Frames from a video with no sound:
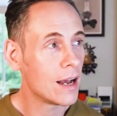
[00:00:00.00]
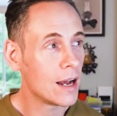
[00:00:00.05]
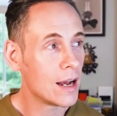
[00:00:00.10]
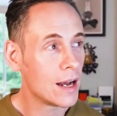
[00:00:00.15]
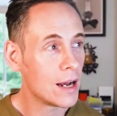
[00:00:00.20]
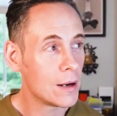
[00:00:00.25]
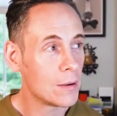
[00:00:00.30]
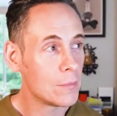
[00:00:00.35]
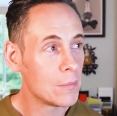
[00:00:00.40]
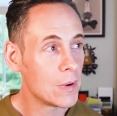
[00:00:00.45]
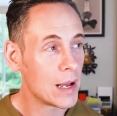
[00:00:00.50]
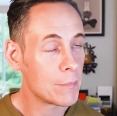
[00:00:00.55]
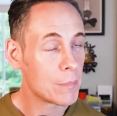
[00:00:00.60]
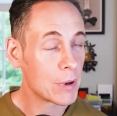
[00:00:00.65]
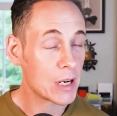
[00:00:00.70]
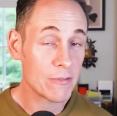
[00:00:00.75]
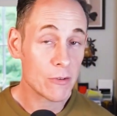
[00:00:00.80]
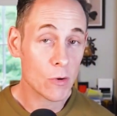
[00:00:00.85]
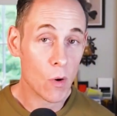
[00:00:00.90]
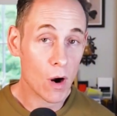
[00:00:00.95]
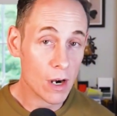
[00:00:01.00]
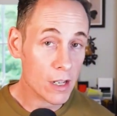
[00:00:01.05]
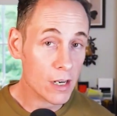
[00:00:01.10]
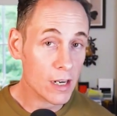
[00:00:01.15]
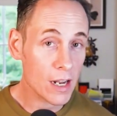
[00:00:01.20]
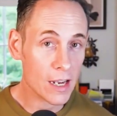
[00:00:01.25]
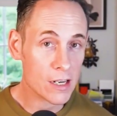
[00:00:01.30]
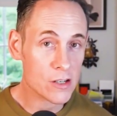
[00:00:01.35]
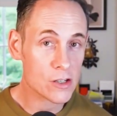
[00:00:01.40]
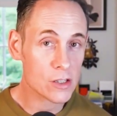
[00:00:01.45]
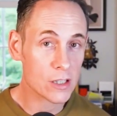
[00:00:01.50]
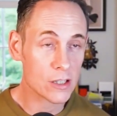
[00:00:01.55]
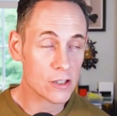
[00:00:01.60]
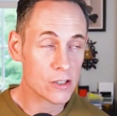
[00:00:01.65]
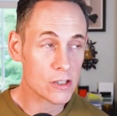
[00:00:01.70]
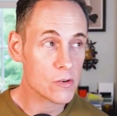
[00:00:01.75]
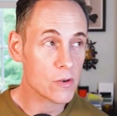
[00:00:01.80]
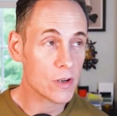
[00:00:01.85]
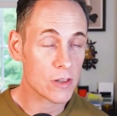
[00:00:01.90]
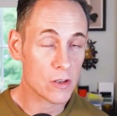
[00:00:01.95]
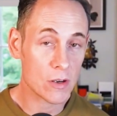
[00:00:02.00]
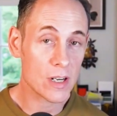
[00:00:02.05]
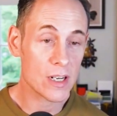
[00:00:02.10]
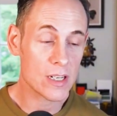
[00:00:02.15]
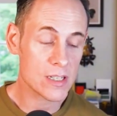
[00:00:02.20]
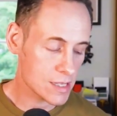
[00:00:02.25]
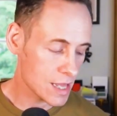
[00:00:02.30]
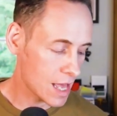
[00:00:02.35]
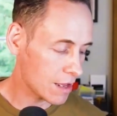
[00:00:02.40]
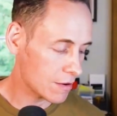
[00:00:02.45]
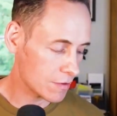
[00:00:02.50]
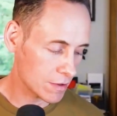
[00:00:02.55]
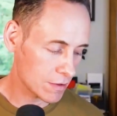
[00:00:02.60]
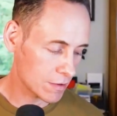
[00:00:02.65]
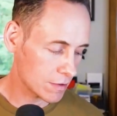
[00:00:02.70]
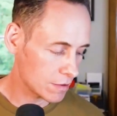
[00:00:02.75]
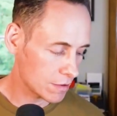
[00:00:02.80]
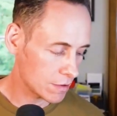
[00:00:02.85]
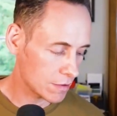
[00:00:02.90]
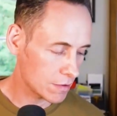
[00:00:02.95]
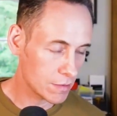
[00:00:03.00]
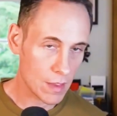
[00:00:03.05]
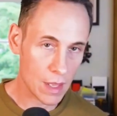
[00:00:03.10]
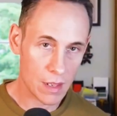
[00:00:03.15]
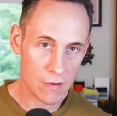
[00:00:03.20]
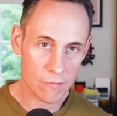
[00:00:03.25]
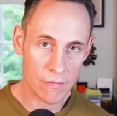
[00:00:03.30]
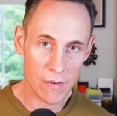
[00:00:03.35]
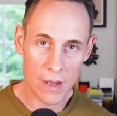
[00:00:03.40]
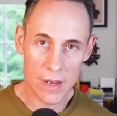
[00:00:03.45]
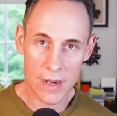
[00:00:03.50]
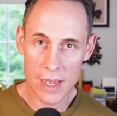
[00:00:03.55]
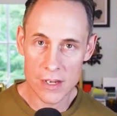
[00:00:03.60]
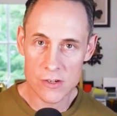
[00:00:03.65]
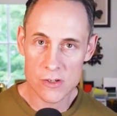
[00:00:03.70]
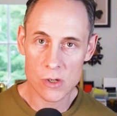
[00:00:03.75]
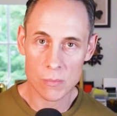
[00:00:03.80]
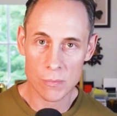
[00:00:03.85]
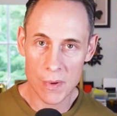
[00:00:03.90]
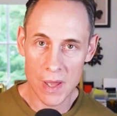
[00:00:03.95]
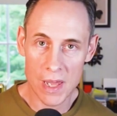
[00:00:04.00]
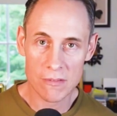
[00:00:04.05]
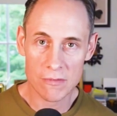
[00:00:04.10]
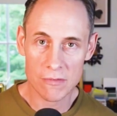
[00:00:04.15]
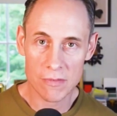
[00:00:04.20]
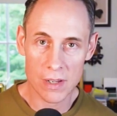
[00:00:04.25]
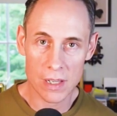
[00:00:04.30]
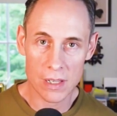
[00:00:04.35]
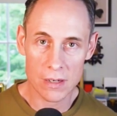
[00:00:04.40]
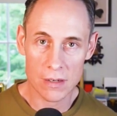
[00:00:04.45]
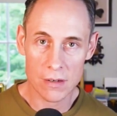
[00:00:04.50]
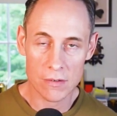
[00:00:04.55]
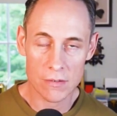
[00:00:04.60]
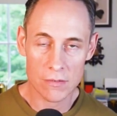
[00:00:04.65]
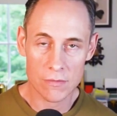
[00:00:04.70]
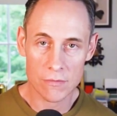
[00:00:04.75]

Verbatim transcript: Um, but if you are going to actually do it, there is that that financial benefit